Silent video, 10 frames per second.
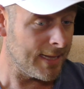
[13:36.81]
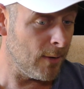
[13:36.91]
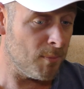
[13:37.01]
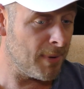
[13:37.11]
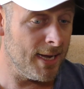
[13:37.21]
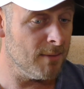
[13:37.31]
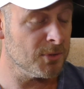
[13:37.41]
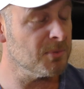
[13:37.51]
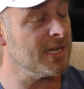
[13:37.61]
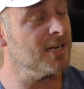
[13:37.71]
They would pay him
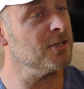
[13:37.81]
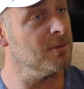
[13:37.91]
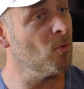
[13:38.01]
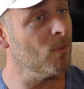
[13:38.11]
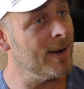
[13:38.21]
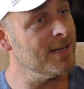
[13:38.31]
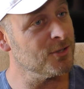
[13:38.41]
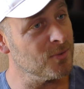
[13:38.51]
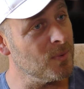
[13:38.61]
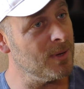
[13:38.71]
substantially more
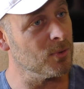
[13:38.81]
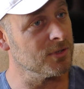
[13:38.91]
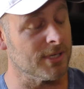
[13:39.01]
wages than we would.